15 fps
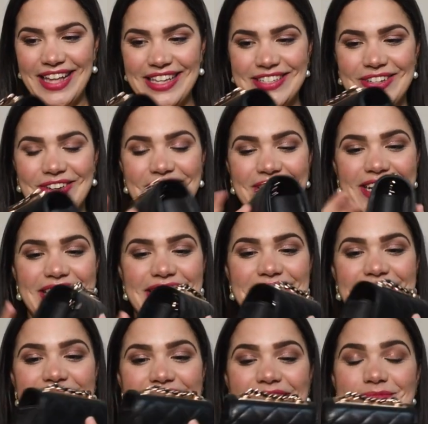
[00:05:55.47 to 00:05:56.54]
So it is
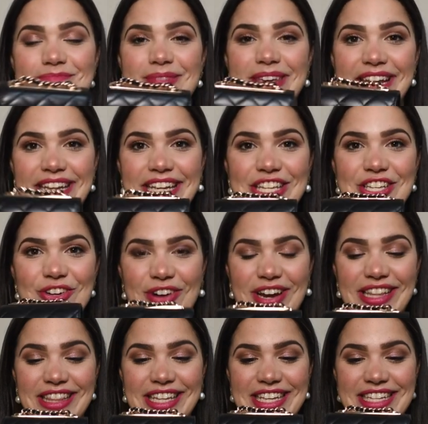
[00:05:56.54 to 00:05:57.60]
like the mini
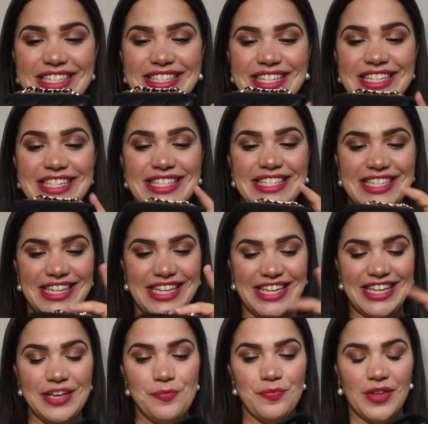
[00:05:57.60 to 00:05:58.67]
trendy
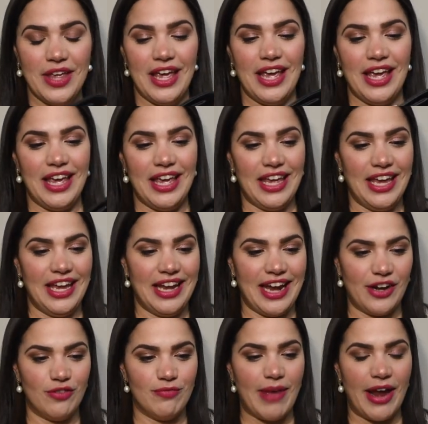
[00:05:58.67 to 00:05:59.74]
CC, a
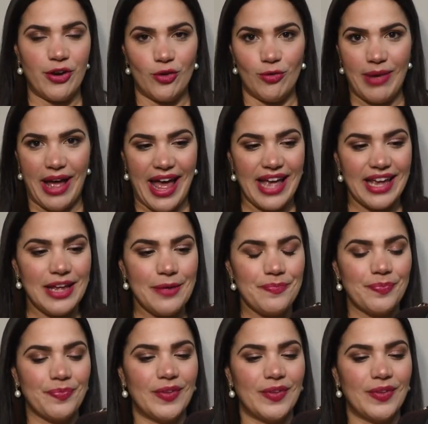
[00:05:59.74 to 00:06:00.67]
kind of micro bag,